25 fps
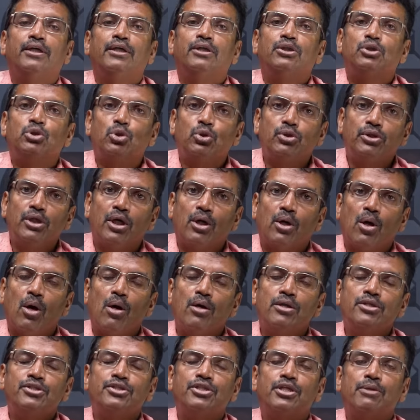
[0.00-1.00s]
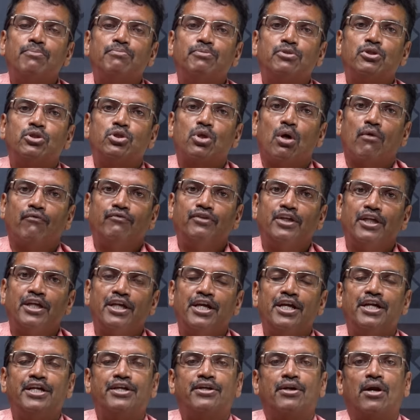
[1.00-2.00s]
So, the concepts of the
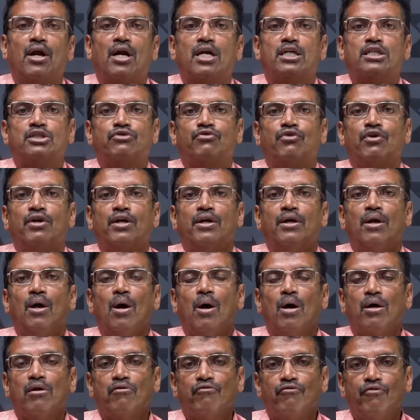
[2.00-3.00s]
heat transfer are